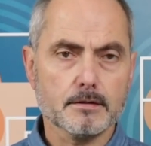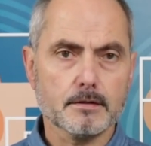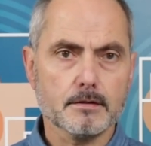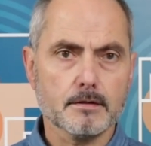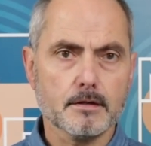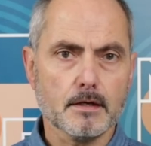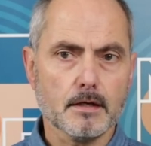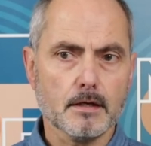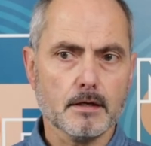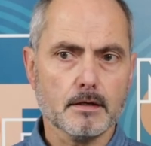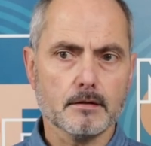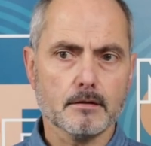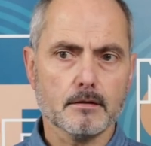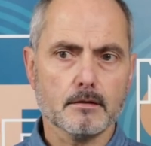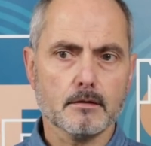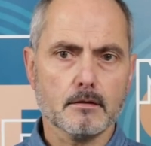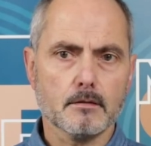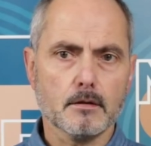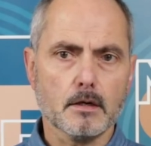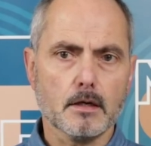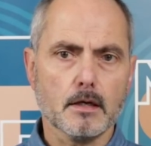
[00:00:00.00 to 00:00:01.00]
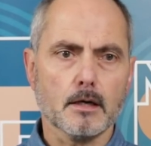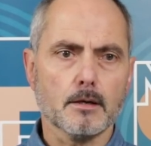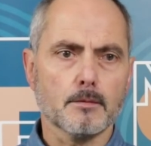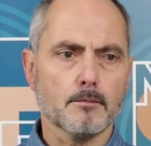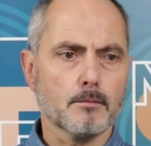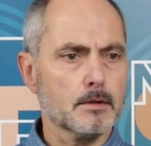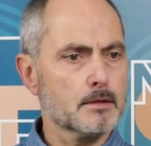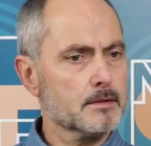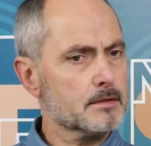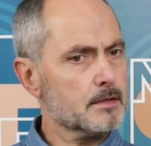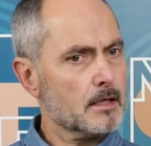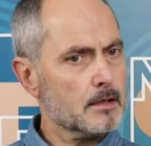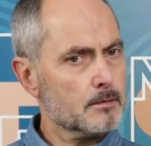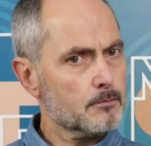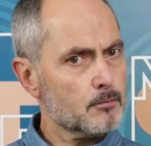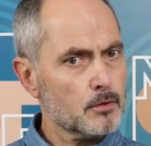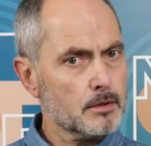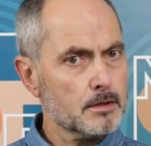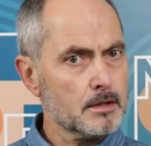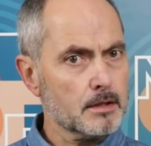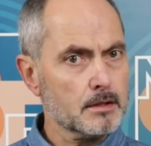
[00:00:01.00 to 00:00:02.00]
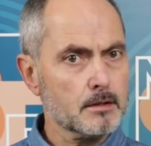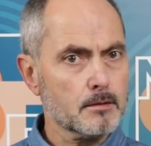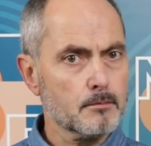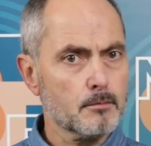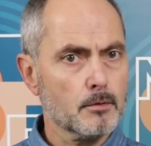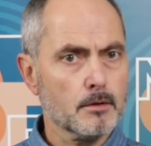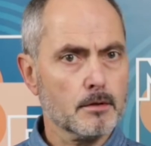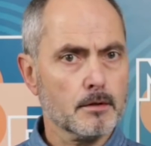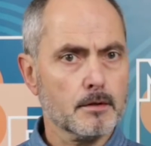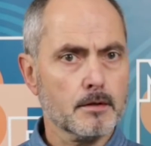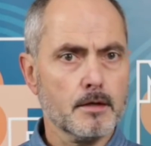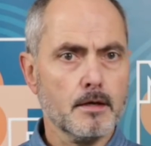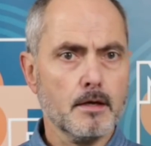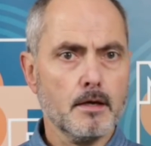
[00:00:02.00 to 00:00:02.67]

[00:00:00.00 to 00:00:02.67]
In the end, it's unpredictable,